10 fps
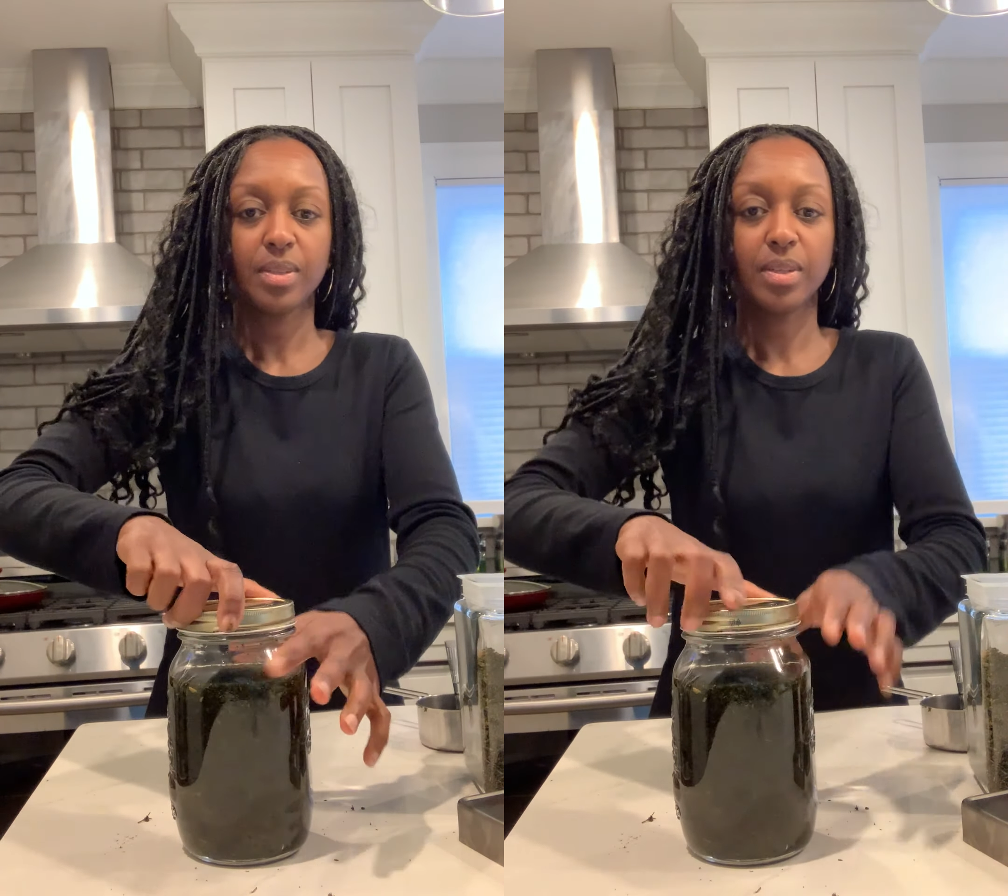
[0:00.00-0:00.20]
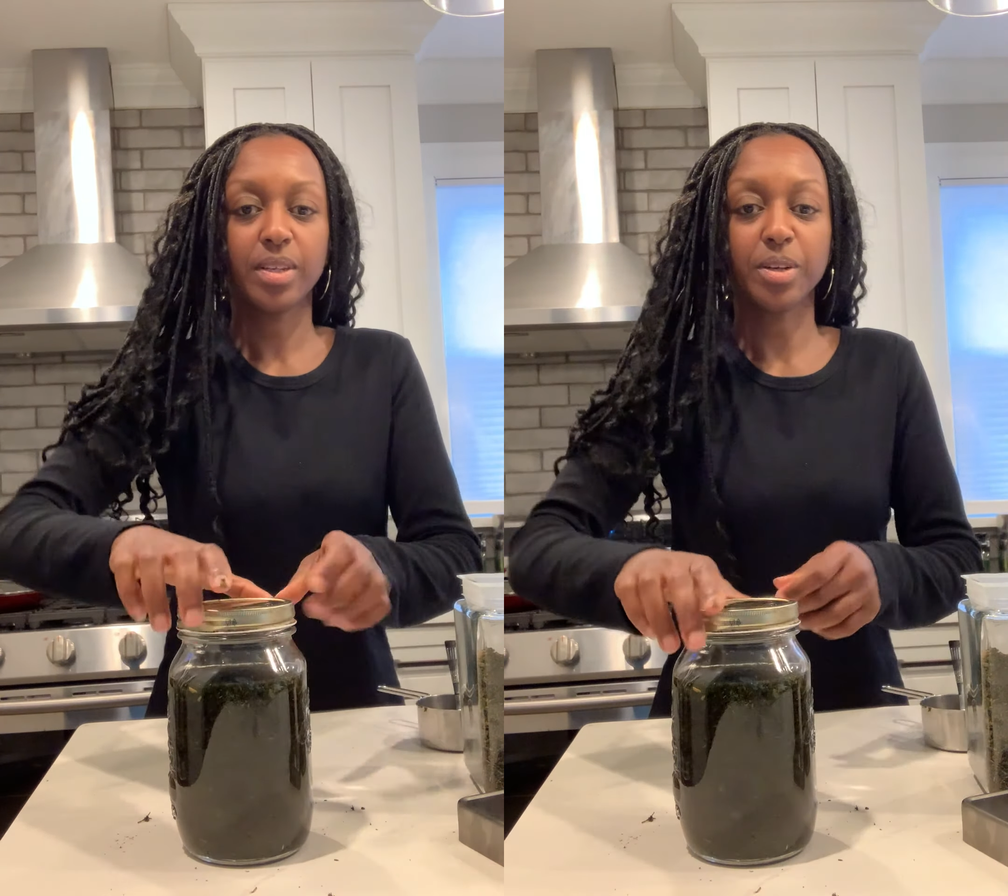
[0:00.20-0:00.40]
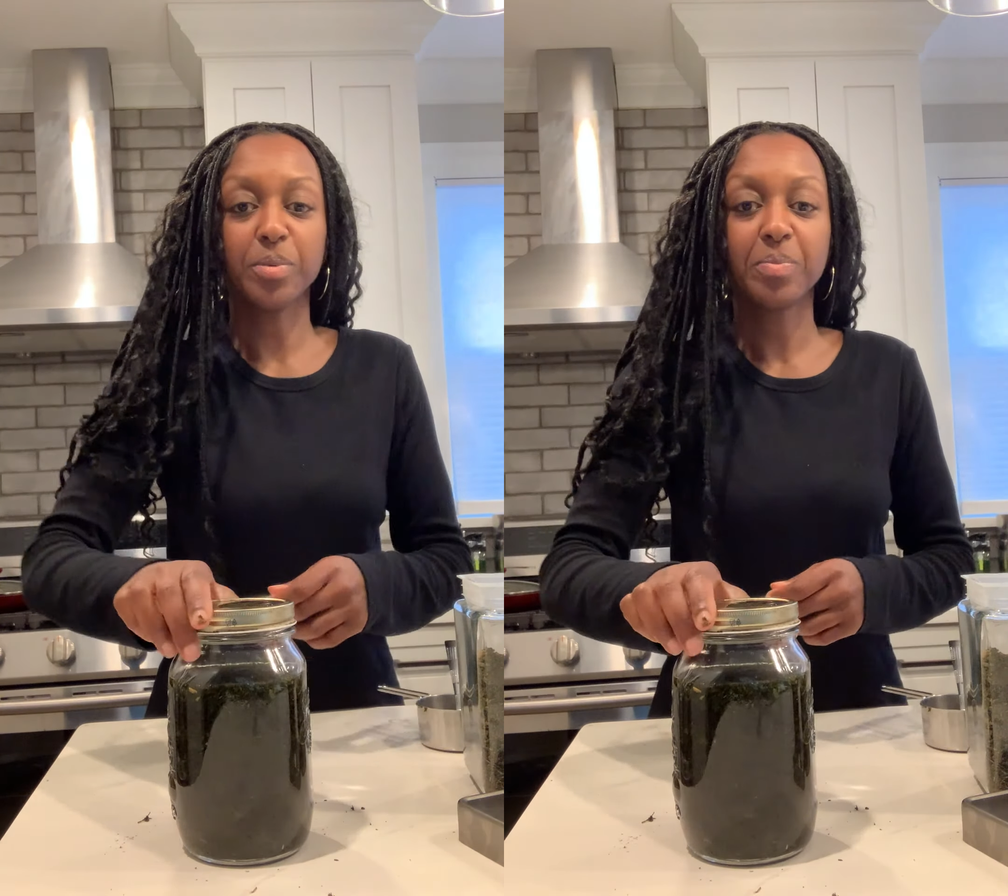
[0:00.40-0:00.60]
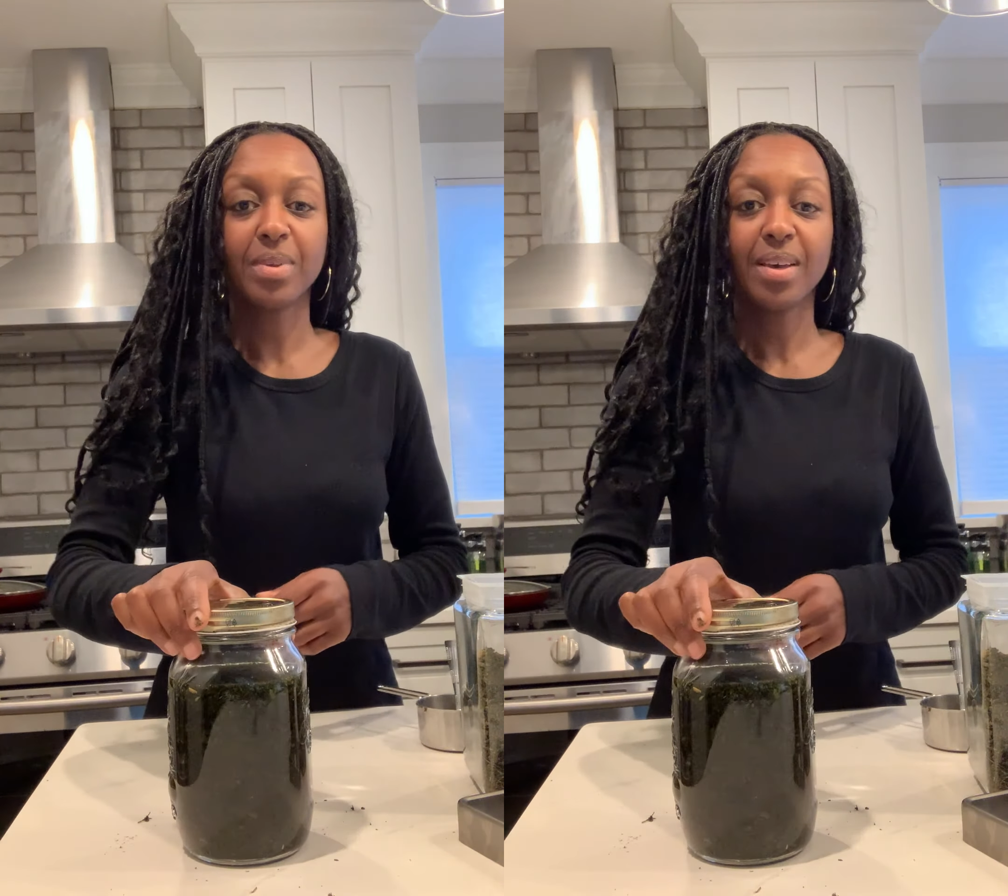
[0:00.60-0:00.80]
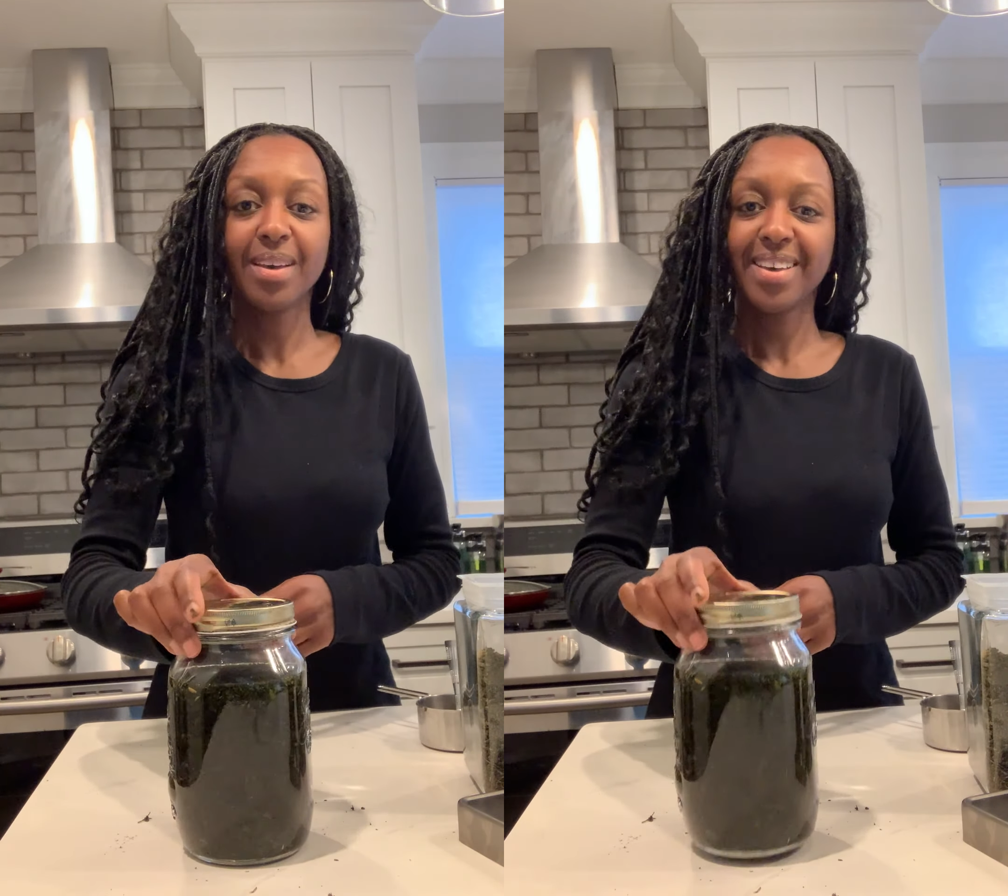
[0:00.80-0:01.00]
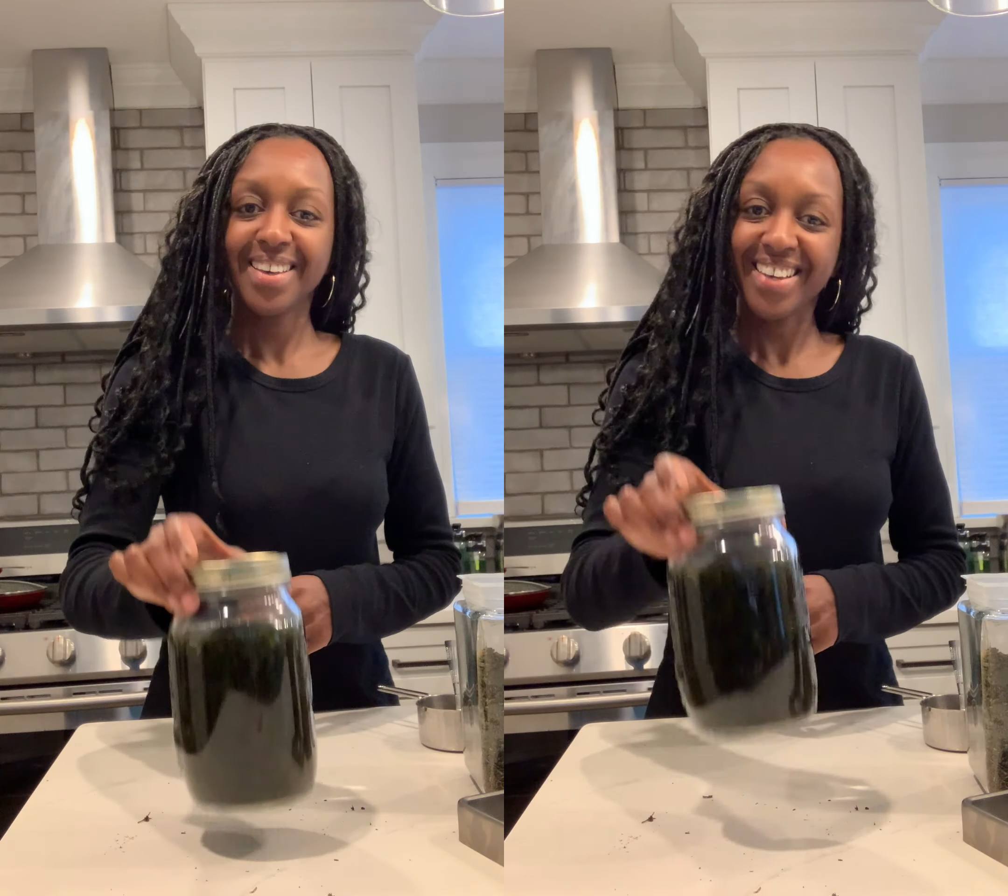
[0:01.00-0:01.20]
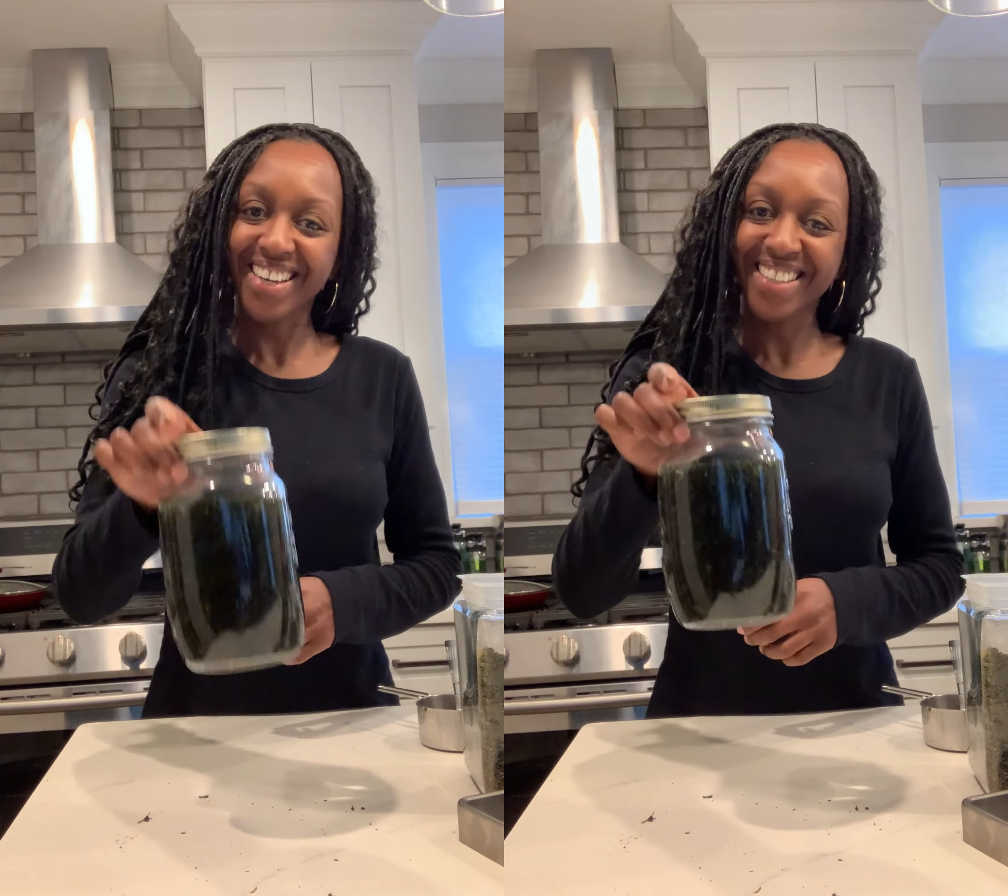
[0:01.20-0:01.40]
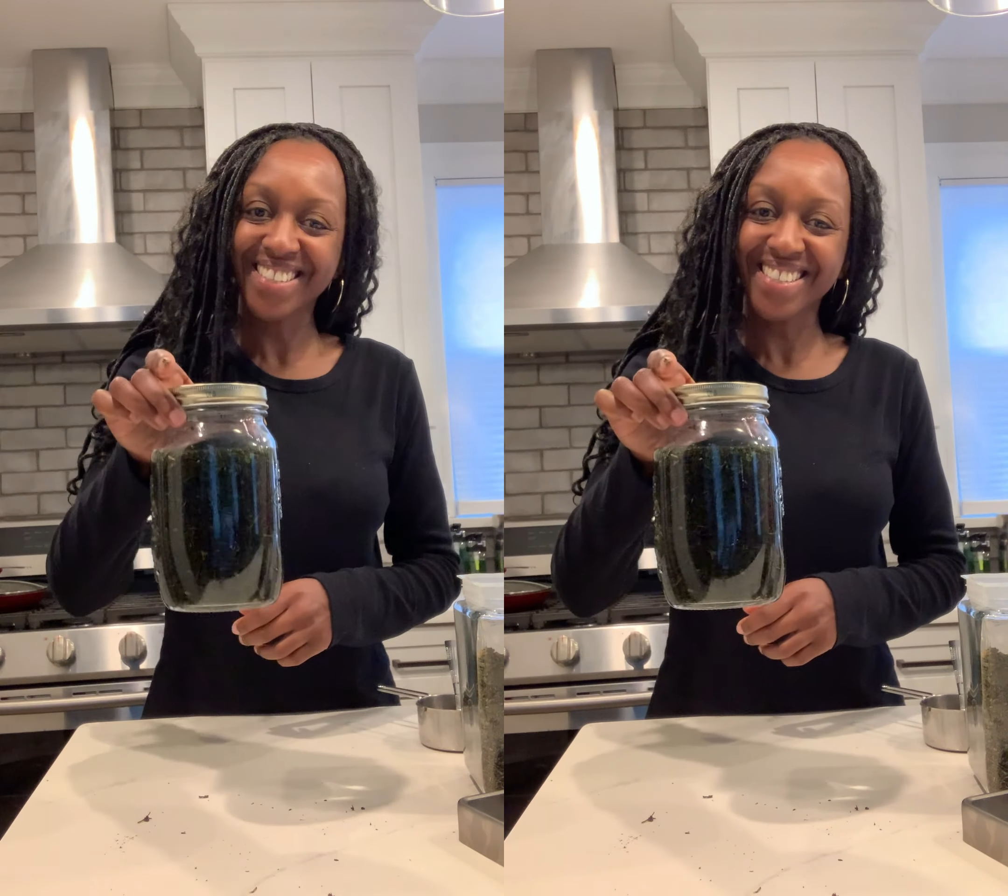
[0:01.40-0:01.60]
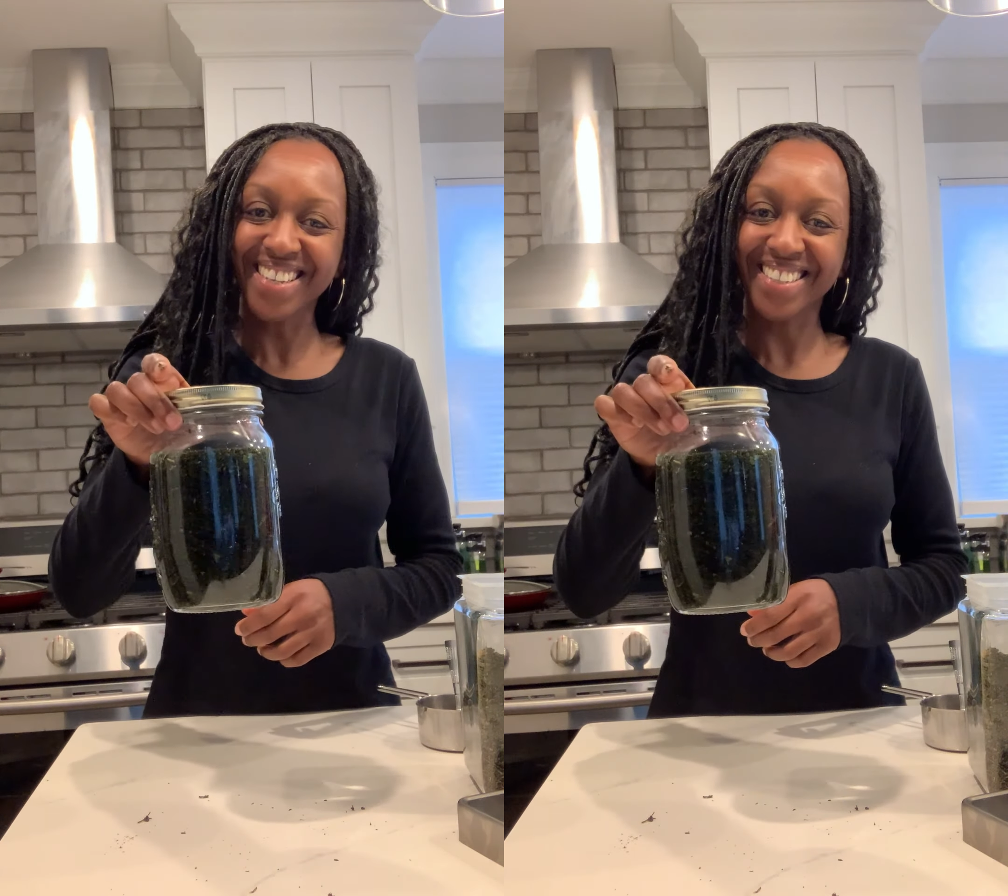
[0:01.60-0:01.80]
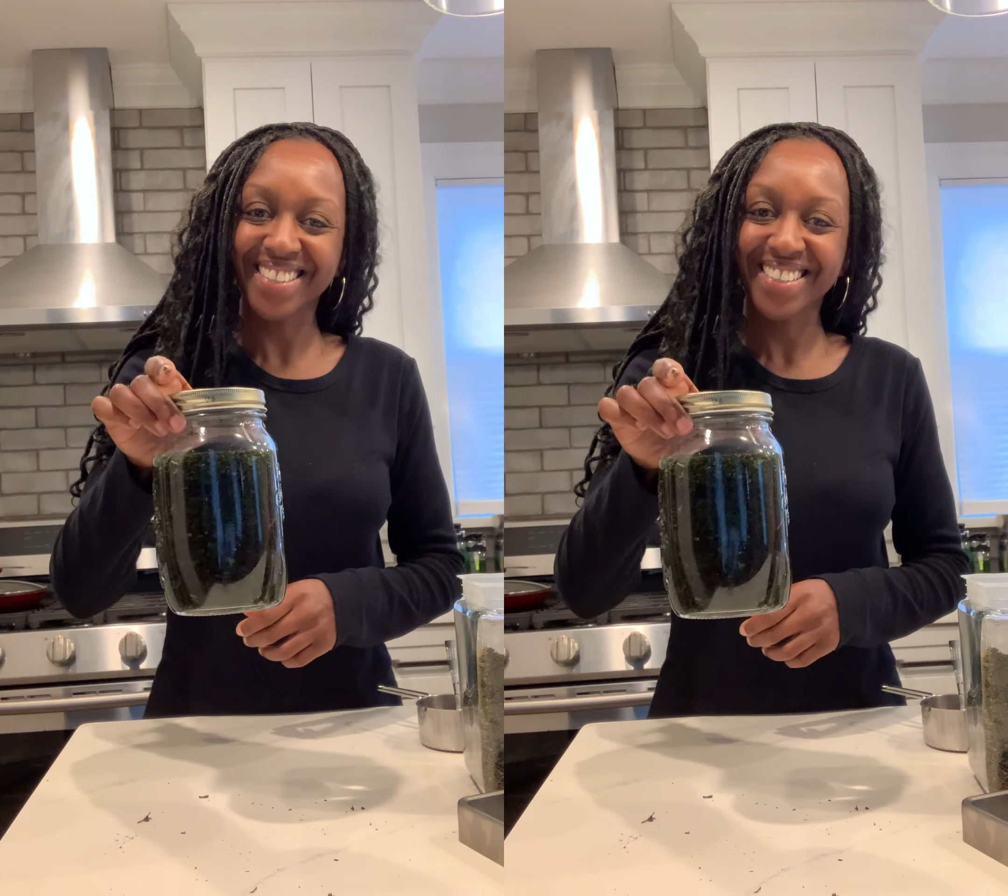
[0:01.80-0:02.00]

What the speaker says: There you go. And that's it.